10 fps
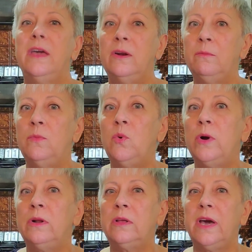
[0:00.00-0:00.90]
it'll
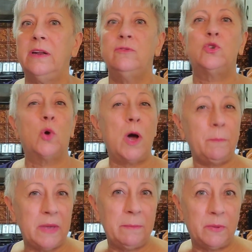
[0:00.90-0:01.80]
more it'll kind of draw
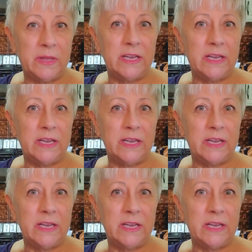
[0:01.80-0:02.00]
people